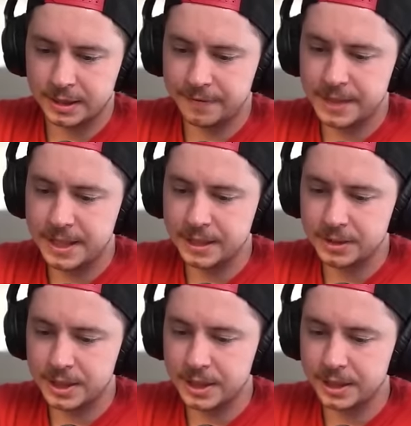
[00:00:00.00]
If these
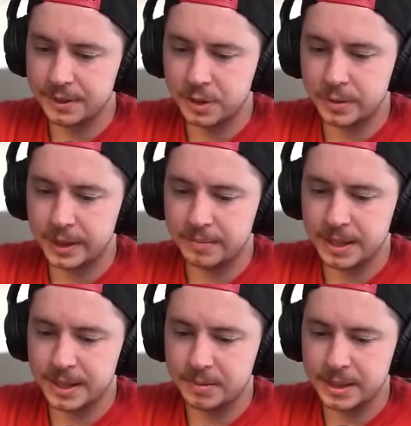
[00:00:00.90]
healers could get on the queen,
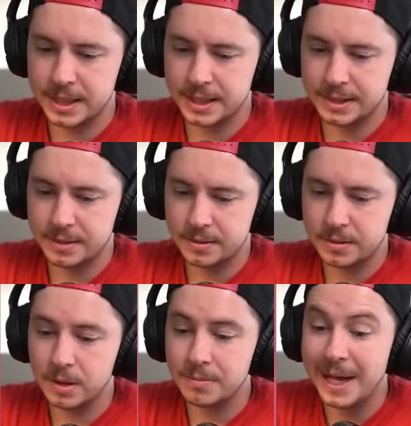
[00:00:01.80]
man, that would be nice.
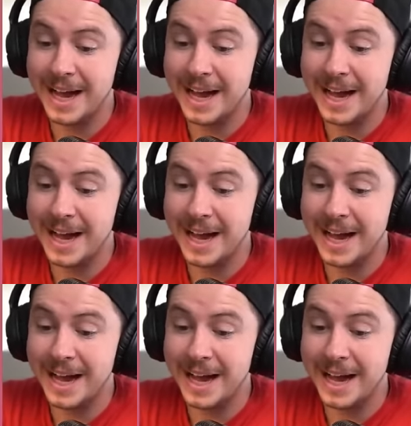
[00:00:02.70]
Oh,